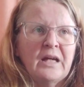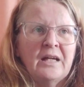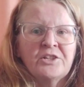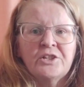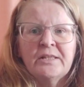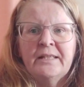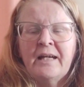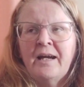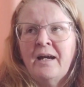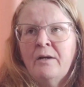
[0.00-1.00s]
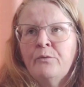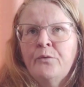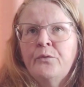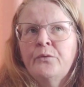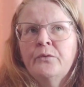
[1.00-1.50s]
actually
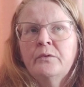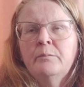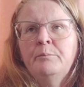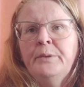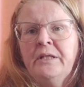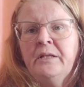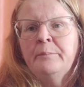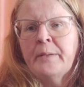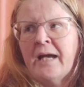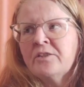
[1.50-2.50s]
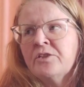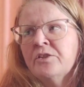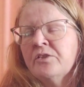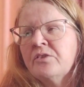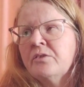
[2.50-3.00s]
have bee
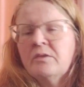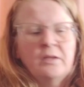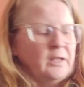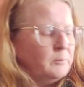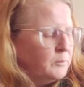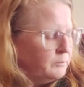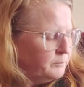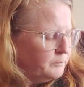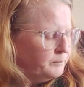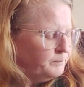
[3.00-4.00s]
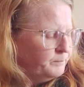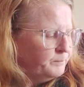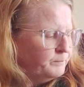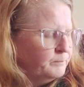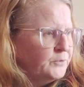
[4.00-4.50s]
patterns. I'm
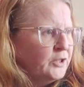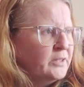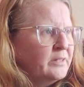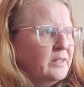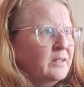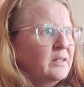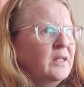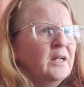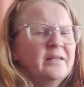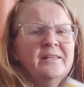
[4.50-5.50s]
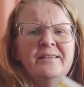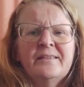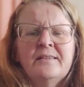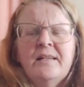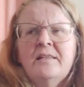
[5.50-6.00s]
trying to think. I think it's
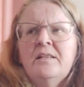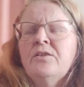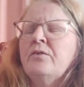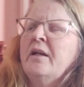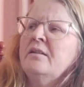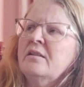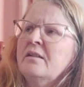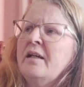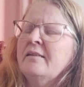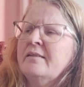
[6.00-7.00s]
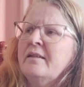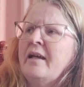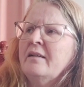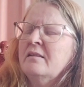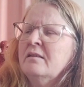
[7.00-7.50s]
Steady Thread that has the
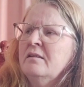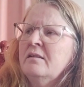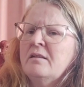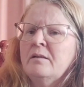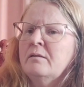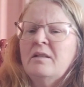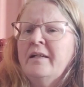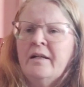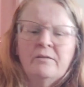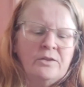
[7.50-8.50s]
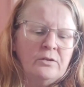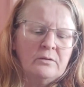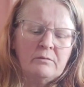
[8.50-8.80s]
hexagons, and Claire's